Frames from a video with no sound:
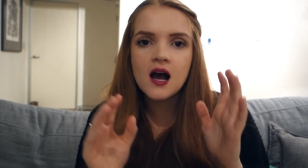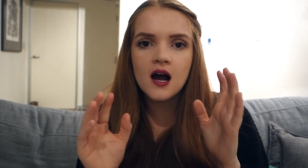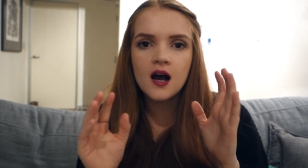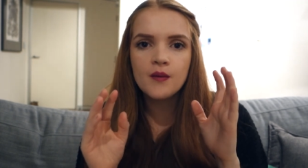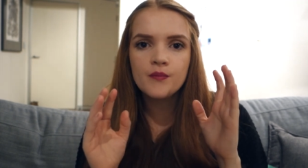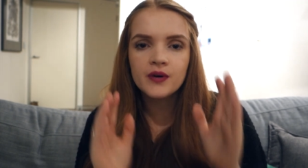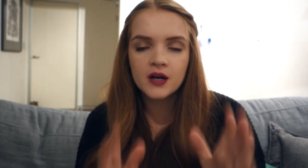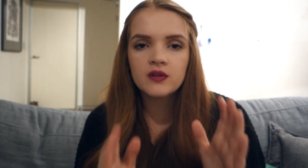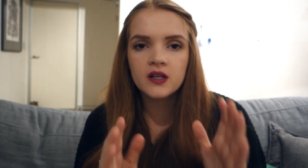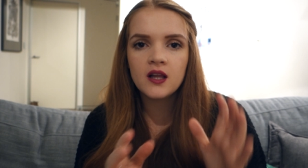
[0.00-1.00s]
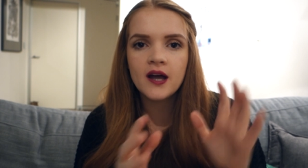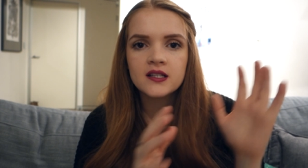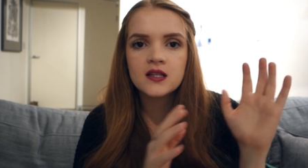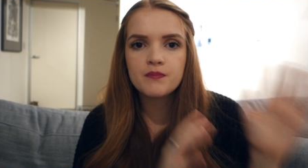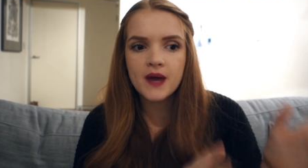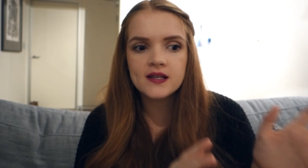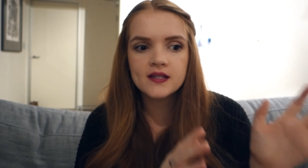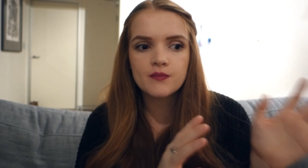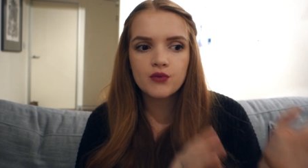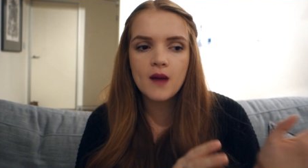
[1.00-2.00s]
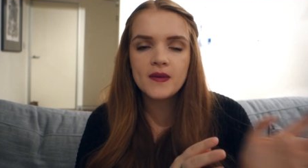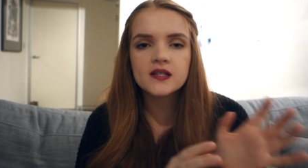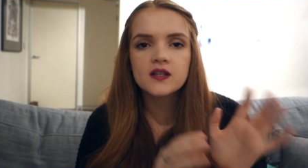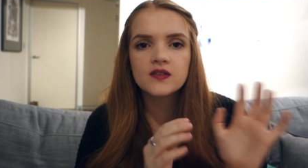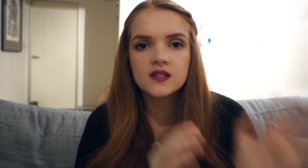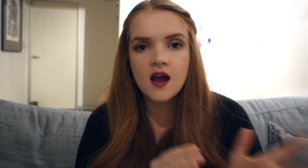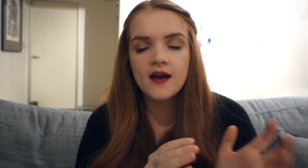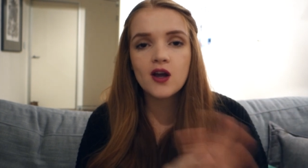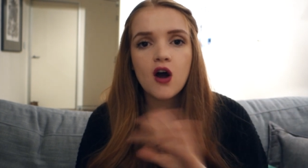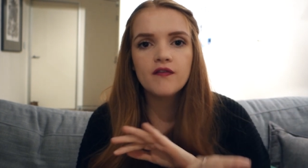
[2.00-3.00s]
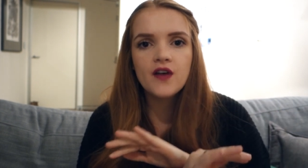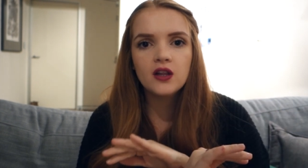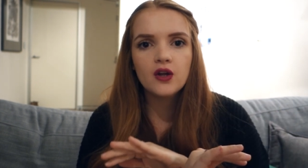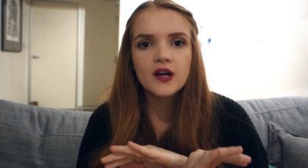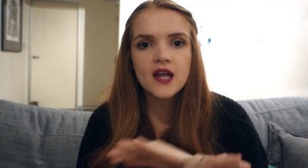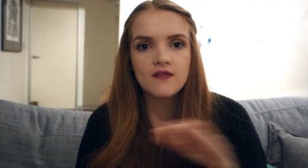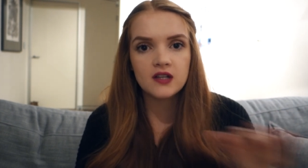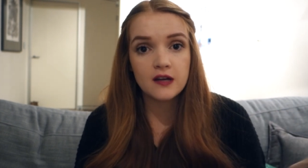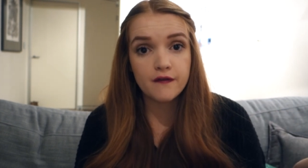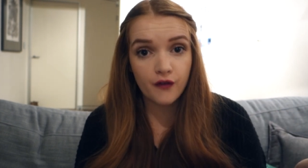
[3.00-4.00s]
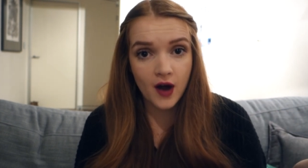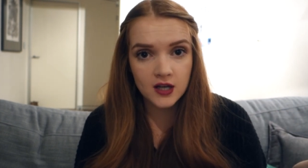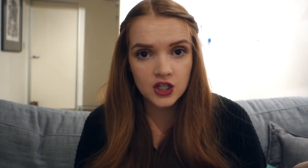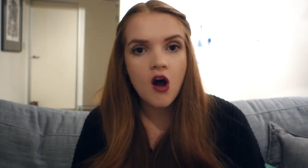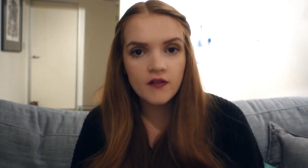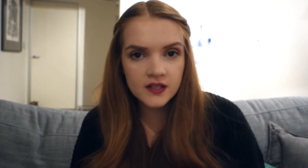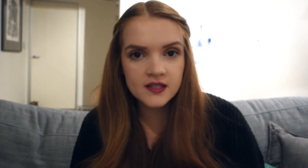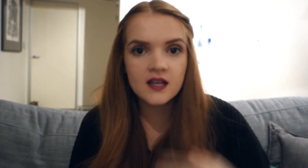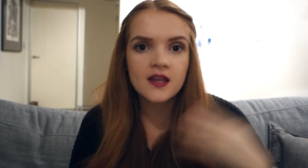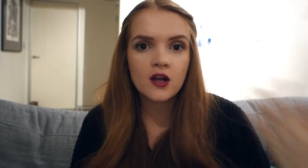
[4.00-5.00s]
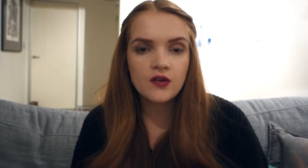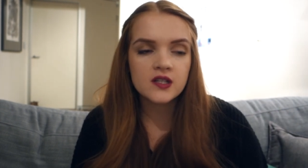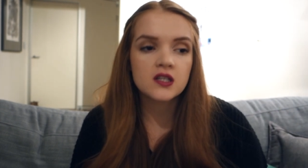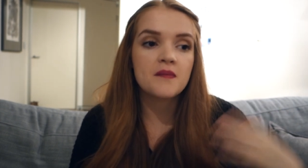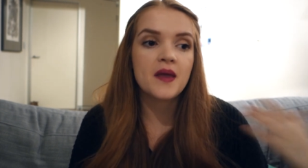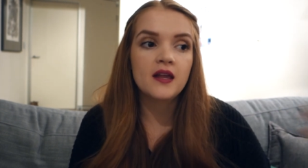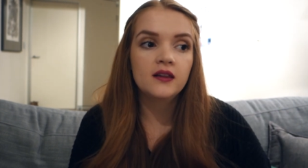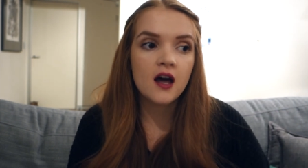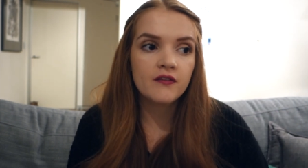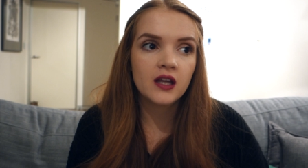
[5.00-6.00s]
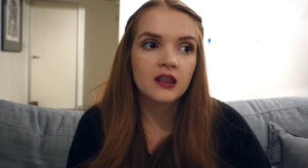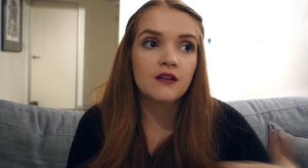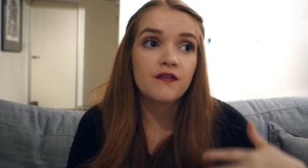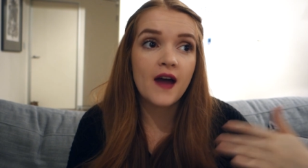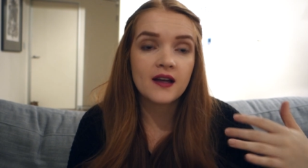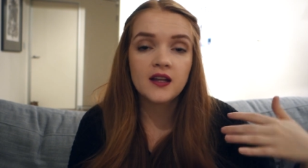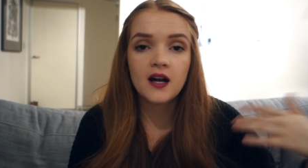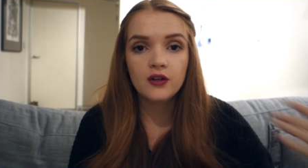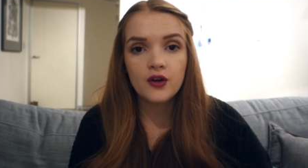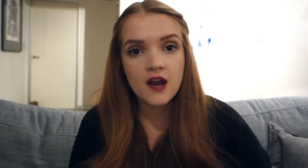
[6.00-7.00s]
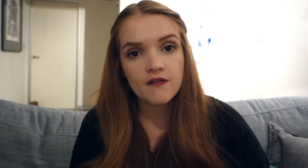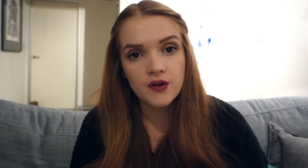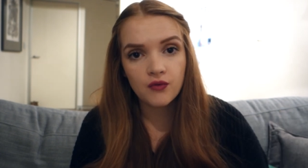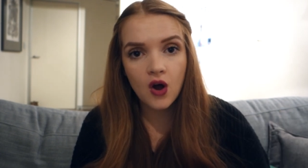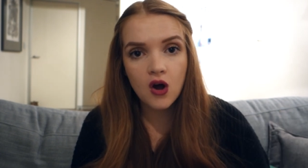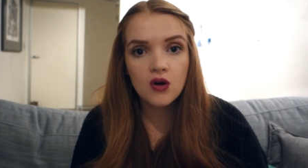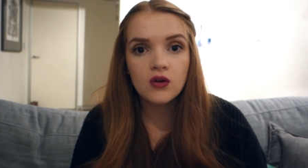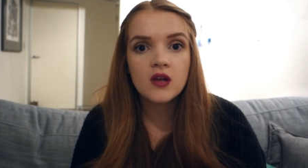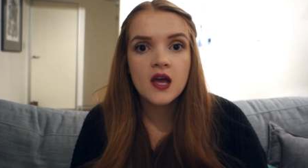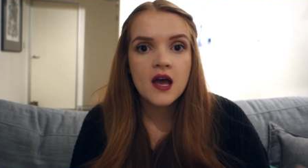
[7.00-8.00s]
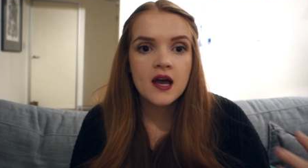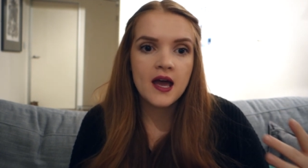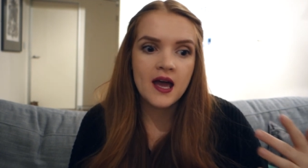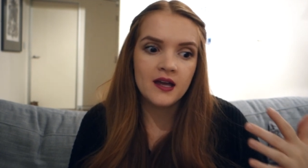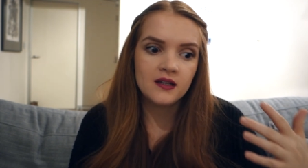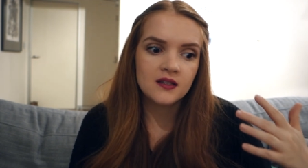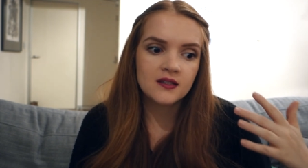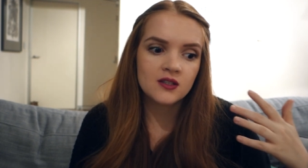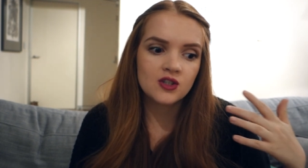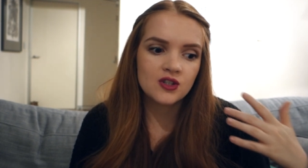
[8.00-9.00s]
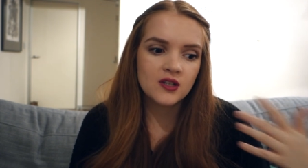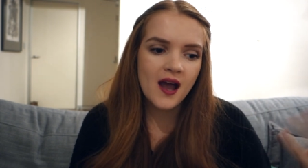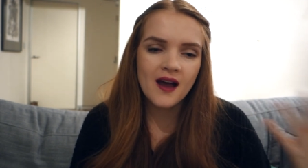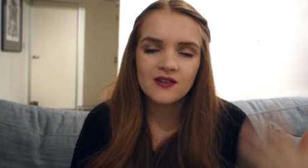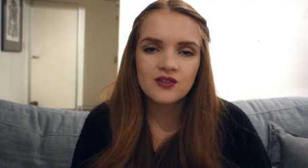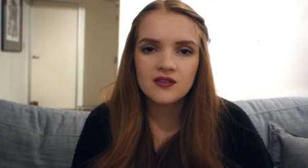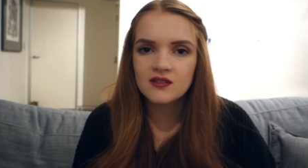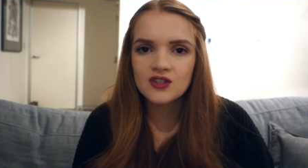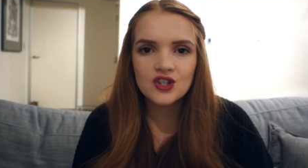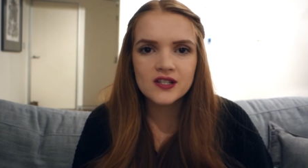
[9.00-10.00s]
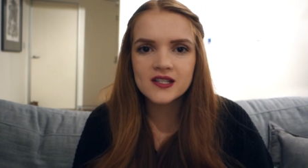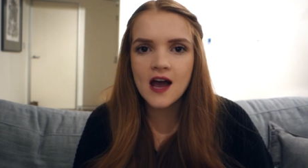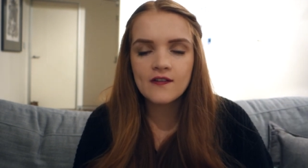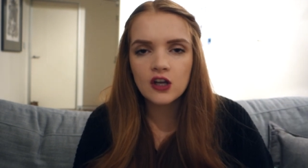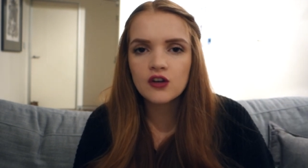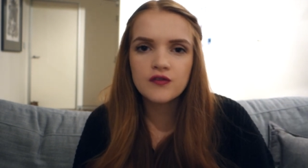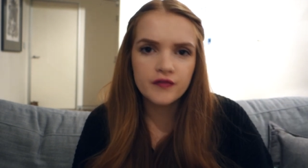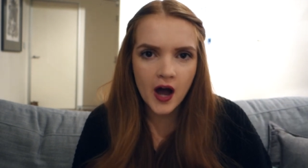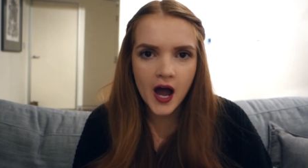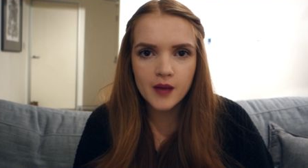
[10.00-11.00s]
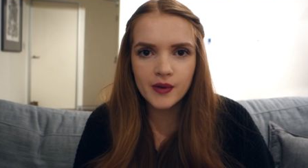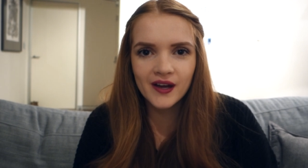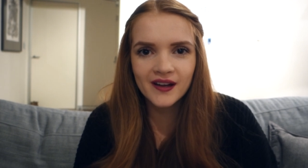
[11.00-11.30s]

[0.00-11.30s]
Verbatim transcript: Um, but I really liked the basic premise of starting off and learning everything fresh. Obviously that goes into me loving the fact that I learned every role and yeah, just having a good vibe.